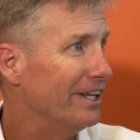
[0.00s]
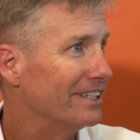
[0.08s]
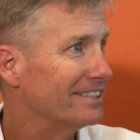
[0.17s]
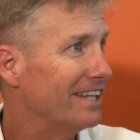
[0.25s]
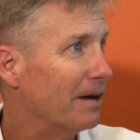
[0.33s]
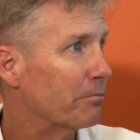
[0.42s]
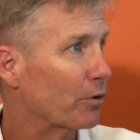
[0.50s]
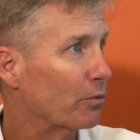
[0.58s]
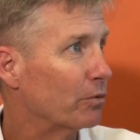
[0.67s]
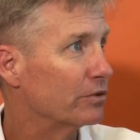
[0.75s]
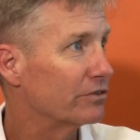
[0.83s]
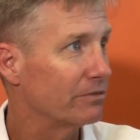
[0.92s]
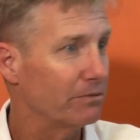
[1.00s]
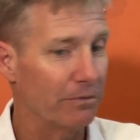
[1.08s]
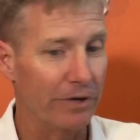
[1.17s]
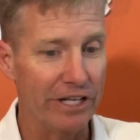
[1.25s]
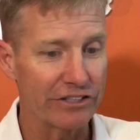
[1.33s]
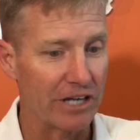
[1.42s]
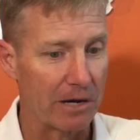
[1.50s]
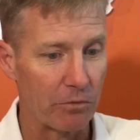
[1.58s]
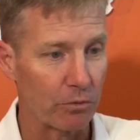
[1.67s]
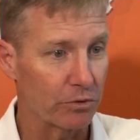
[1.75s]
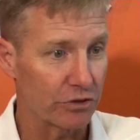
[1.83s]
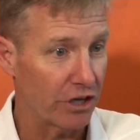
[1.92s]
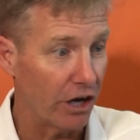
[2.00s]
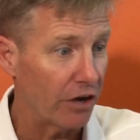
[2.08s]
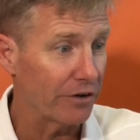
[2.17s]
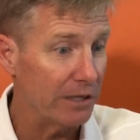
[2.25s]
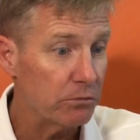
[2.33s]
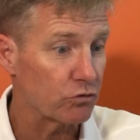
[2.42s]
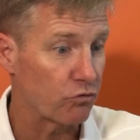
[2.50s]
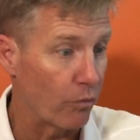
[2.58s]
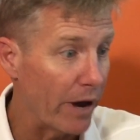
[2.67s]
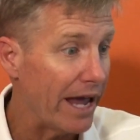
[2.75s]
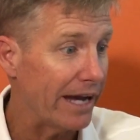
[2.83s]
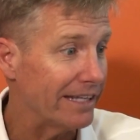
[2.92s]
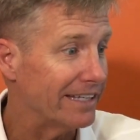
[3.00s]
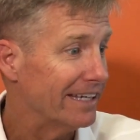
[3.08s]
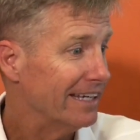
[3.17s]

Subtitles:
his number was called. He was ready.